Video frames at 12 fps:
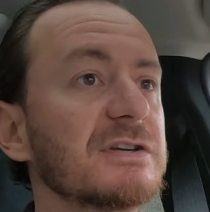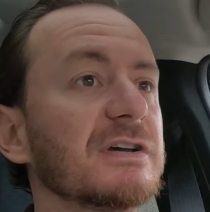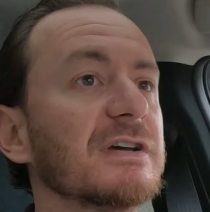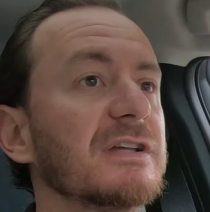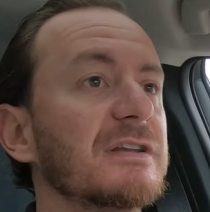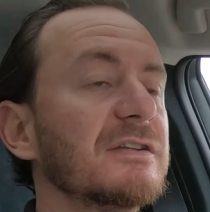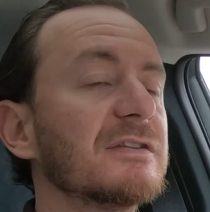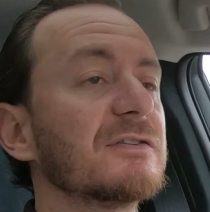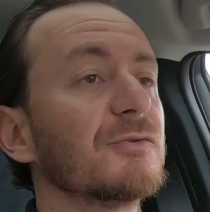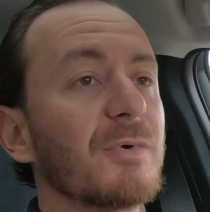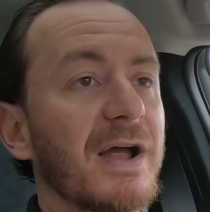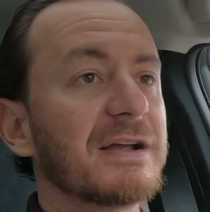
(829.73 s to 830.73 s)
good.
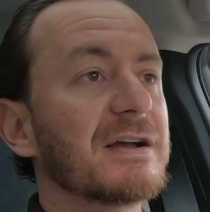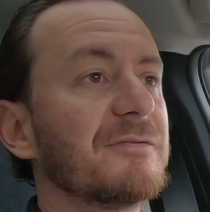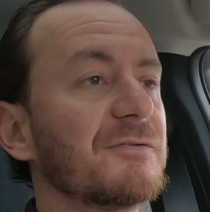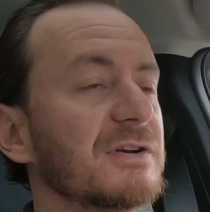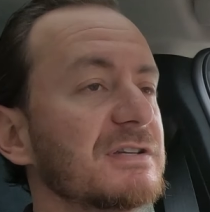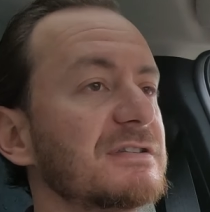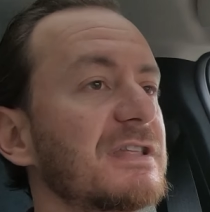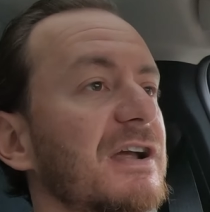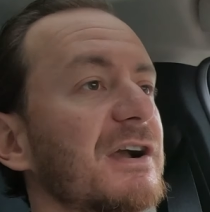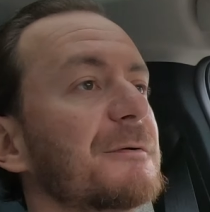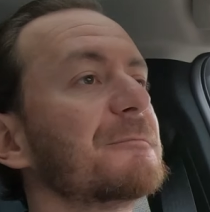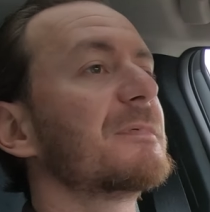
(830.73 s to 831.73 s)
The ride comfort is
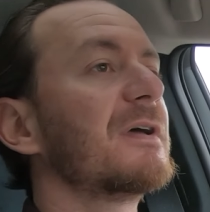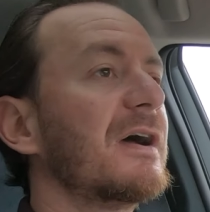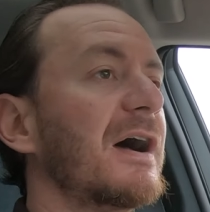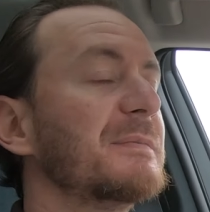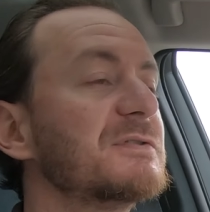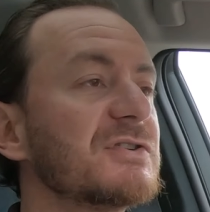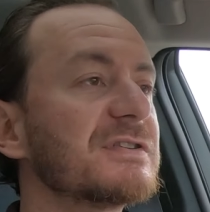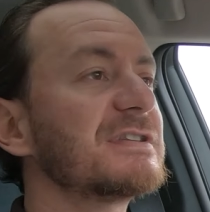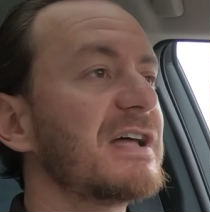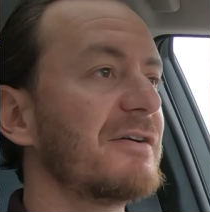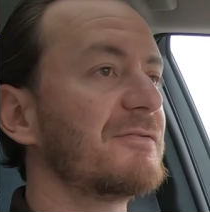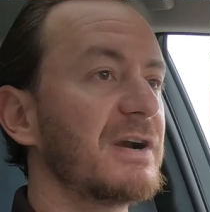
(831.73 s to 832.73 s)
there. I'm just
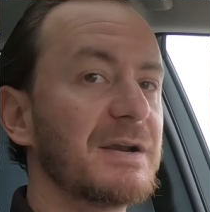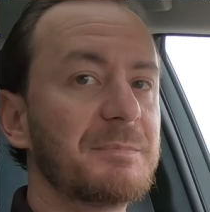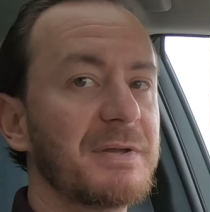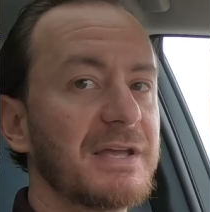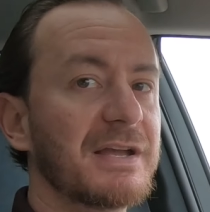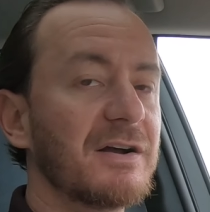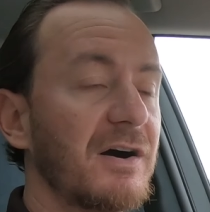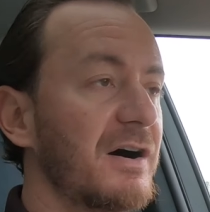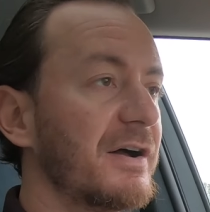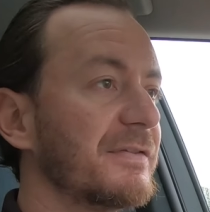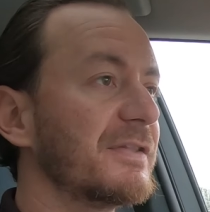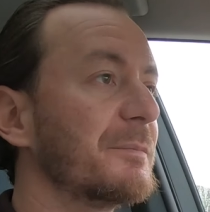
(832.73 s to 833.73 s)
not very big
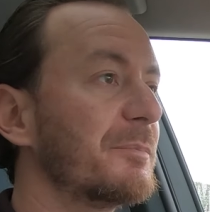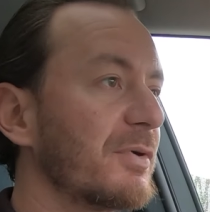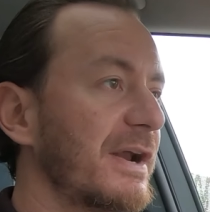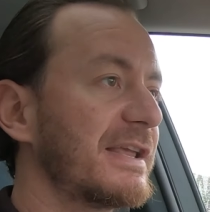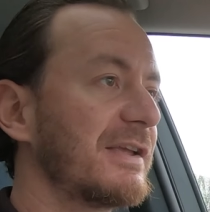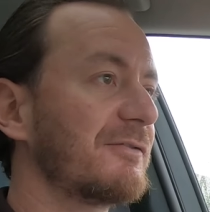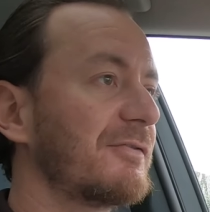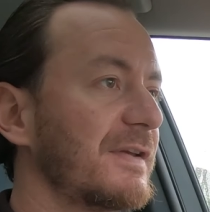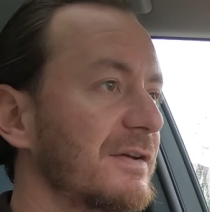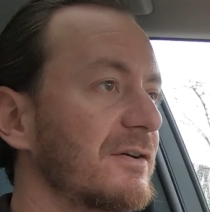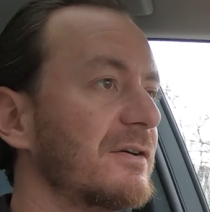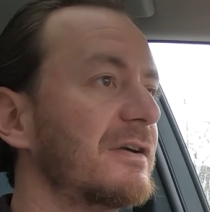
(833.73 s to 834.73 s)
on the braking
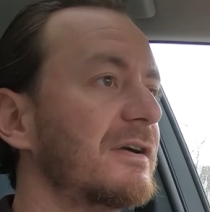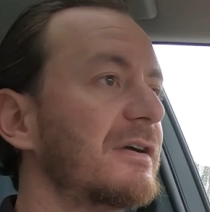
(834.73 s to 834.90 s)
feel.